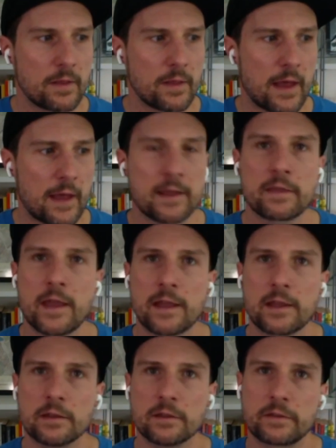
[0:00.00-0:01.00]
I think they
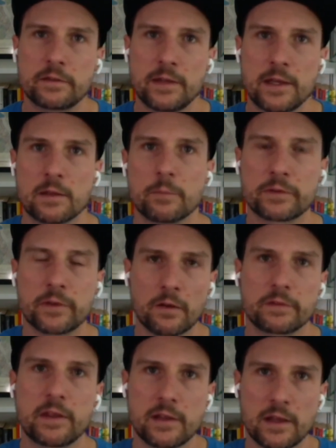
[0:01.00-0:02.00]
can see
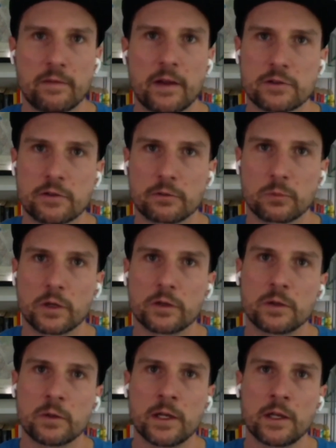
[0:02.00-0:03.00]
themselves in the adventures we're
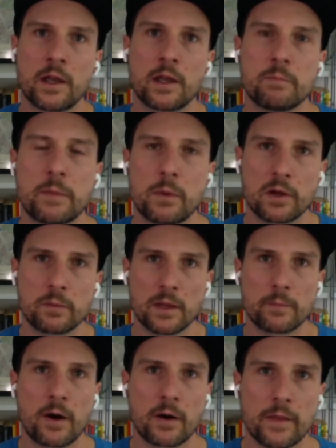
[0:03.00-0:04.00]
doing and maybe want to be a
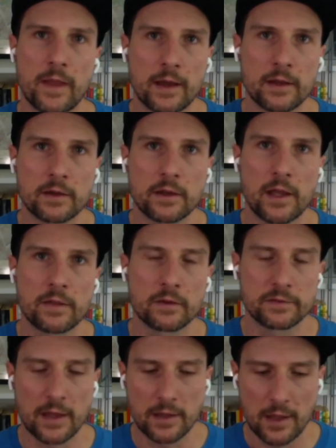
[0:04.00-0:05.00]
part of that. And
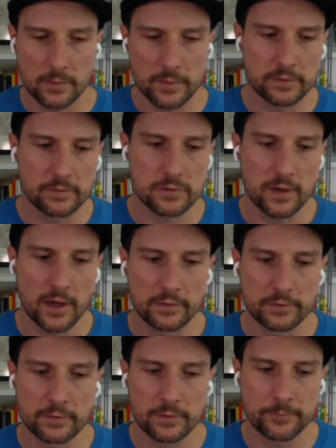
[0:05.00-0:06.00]
there's that element of
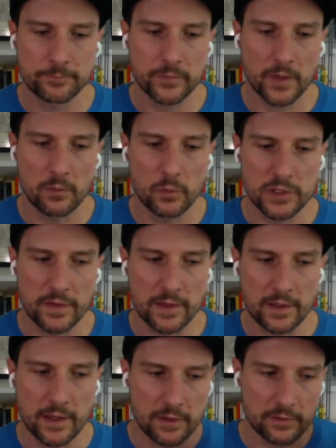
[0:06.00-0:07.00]
trust, which I
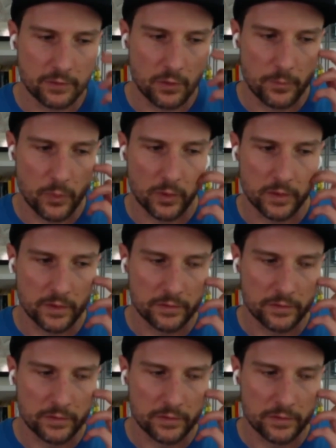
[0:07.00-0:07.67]
think, again, is so important.